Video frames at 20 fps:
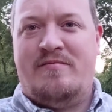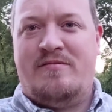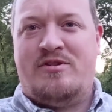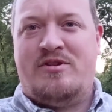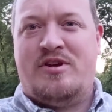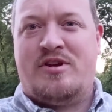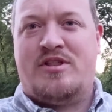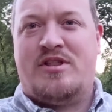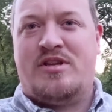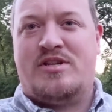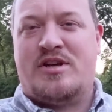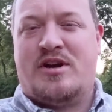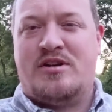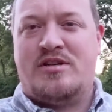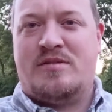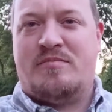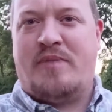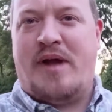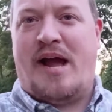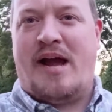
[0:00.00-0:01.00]
Took the
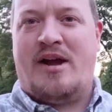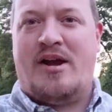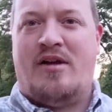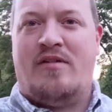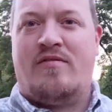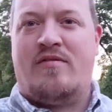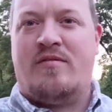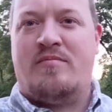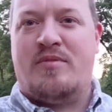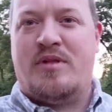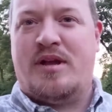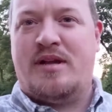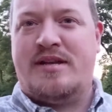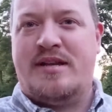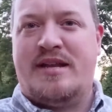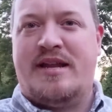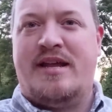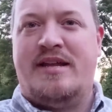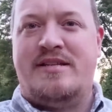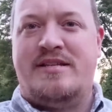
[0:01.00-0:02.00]
charger back over,
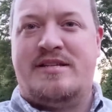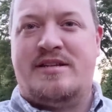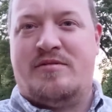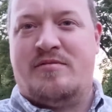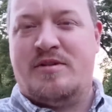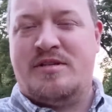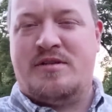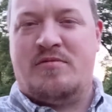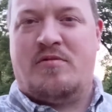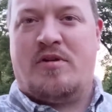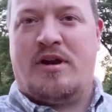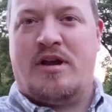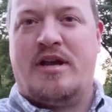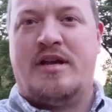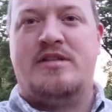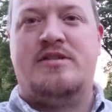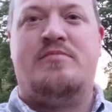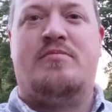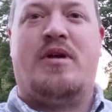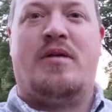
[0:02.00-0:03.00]
plugged it in, still wasn't
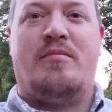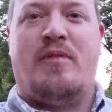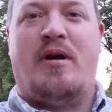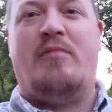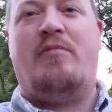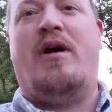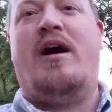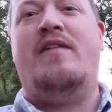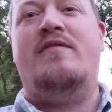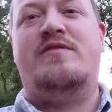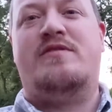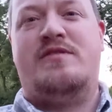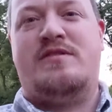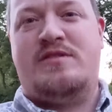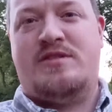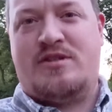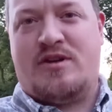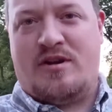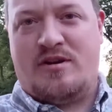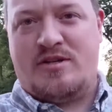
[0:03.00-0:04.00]
working. So brought my
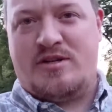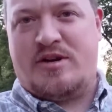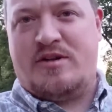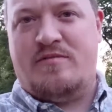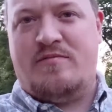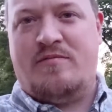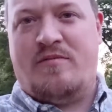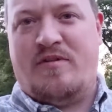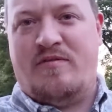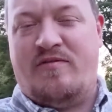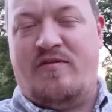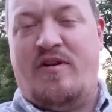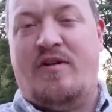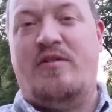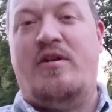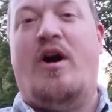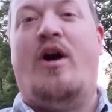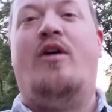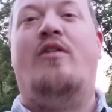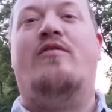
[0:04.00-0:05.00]
wife's charger
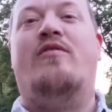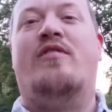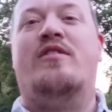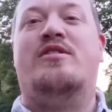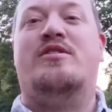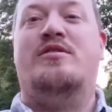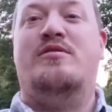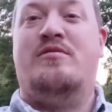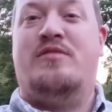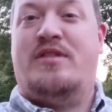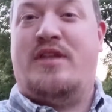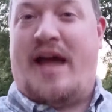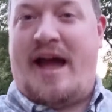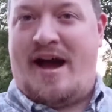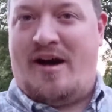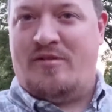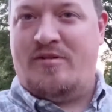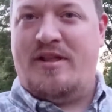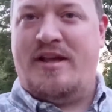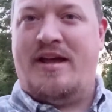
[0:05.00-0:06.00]
phone over to the
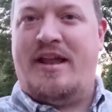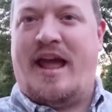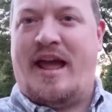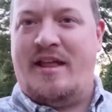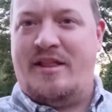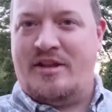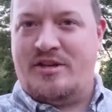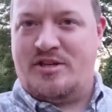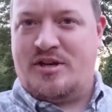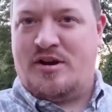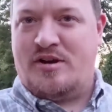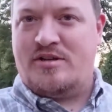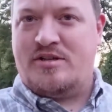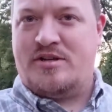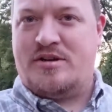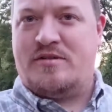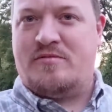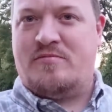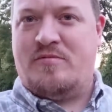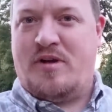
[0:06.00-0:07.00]
outlet and the
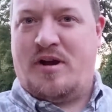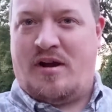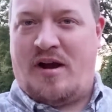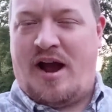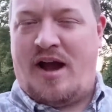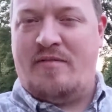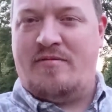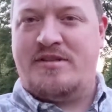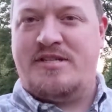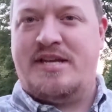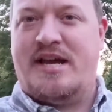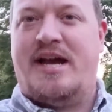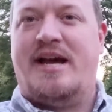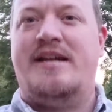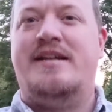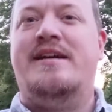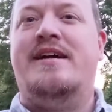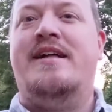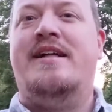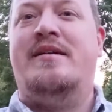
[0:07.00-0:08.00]
charger where I was
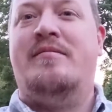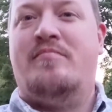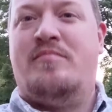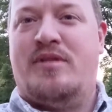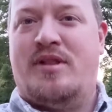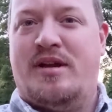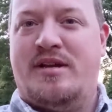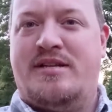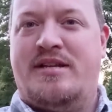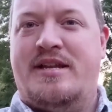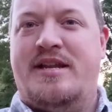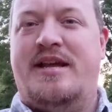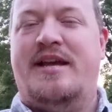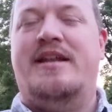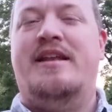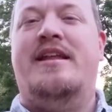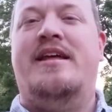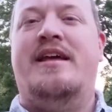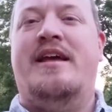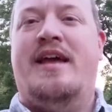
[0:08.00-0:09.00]
at, plugged it
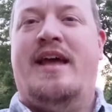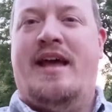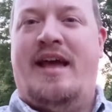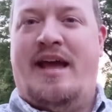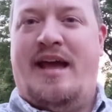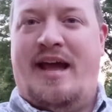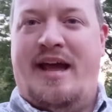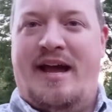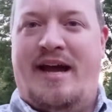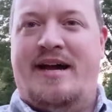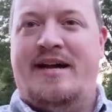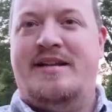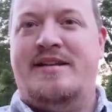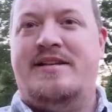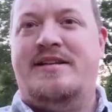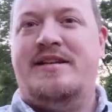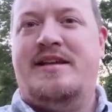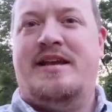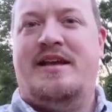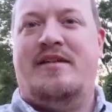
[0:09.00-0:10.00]
in,
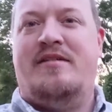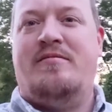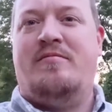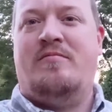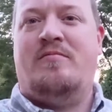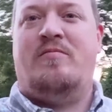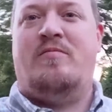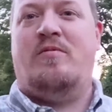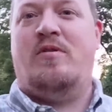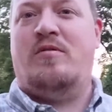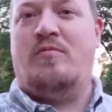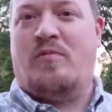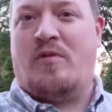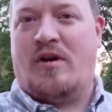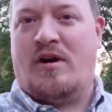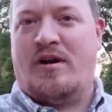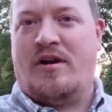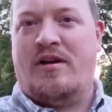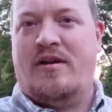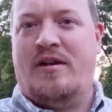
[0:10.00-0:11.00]
and it would
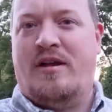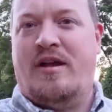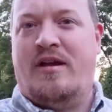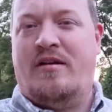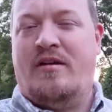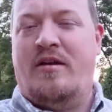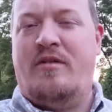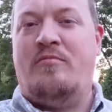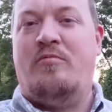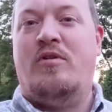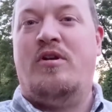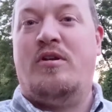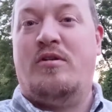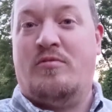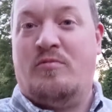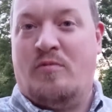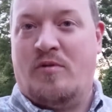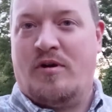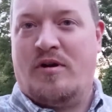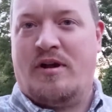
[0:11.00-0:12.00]
work. It
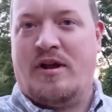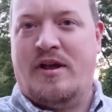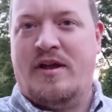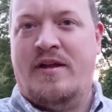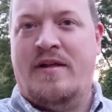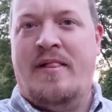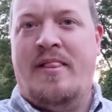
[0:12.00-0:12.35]
wouldn't work.